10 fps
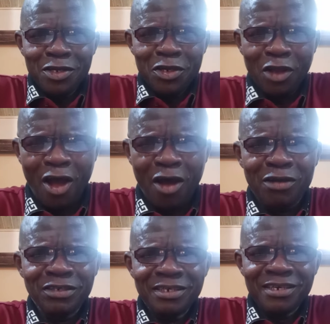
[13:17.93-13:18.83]

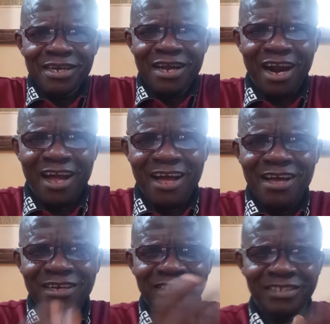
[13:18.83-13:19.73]
non
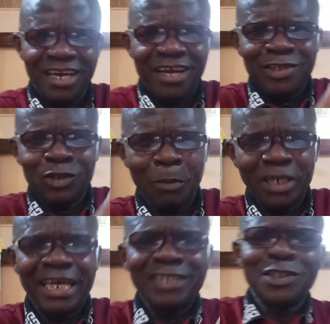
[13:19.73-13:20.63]
grata.
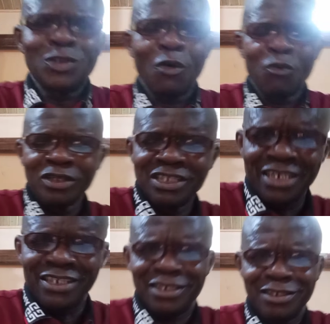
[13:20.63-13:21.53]
Somebody that is
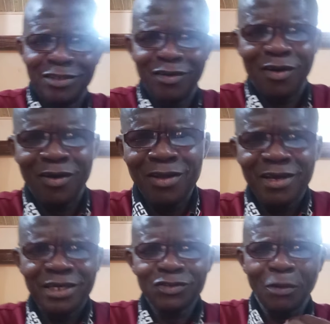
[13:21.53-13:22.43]
unwanted.
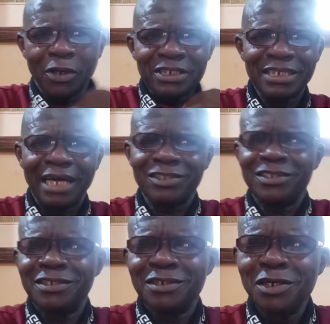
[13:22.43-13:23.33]
Somebody
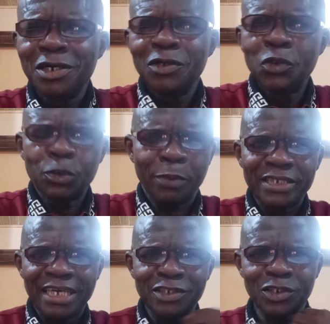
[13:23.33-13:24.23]
whose
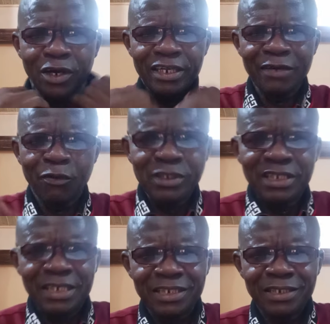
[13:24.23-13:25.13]
presence is not really
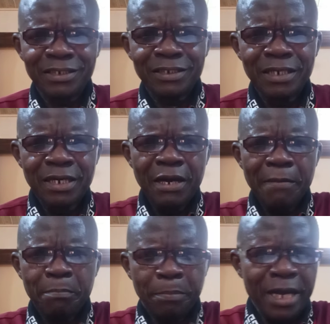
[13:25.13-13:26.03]
wanted.
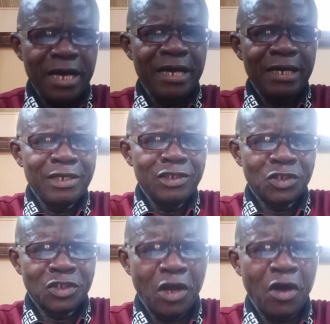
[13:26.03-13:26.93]

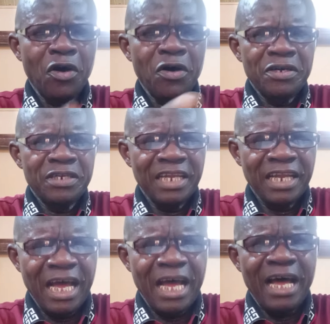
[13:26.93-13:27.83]
Persona
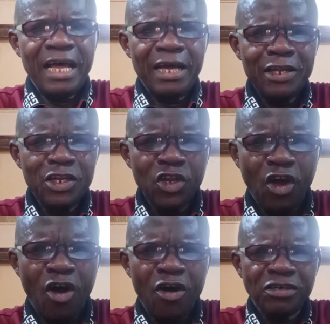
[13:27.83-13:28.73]

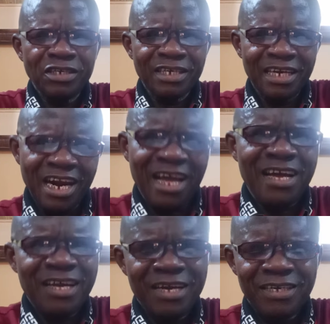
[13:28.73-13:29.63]
non
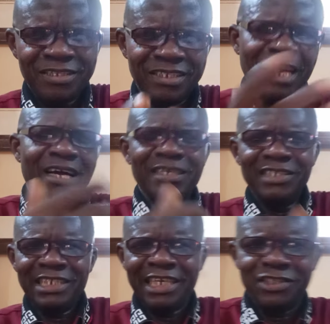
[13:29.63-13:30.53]
grata.
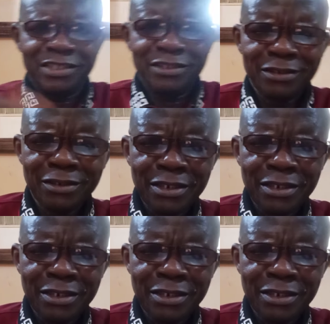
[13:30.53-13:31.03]
6.